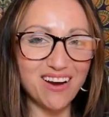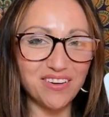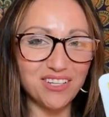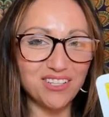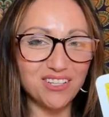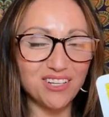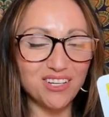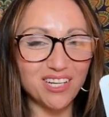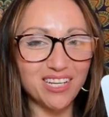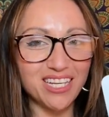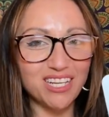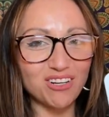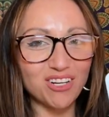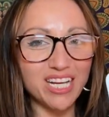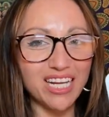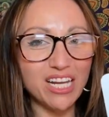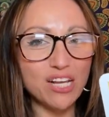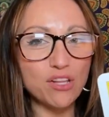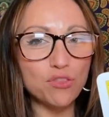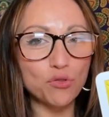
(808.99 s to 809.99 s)
and you're
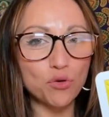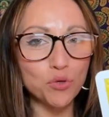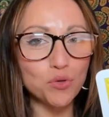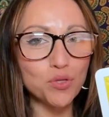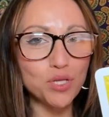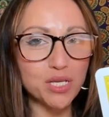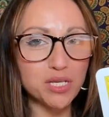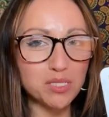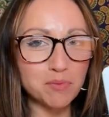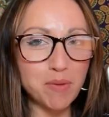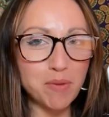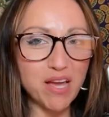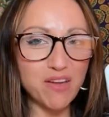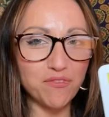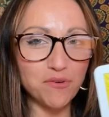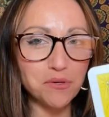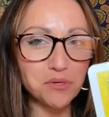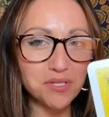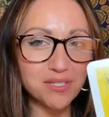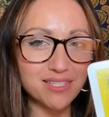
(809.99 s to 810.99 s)
getting through this by
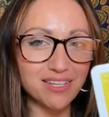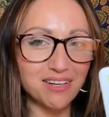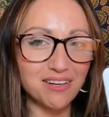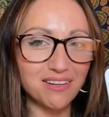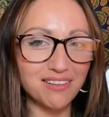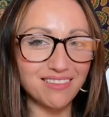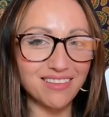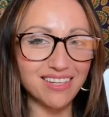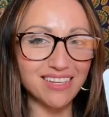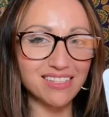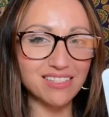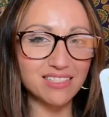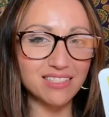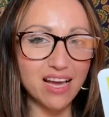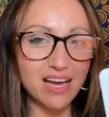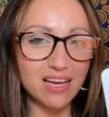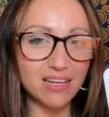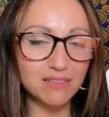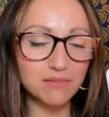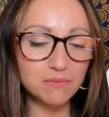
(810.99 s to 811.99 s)
focusing on things
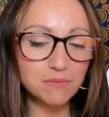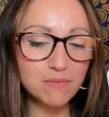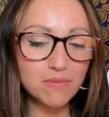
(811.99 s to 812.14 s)
that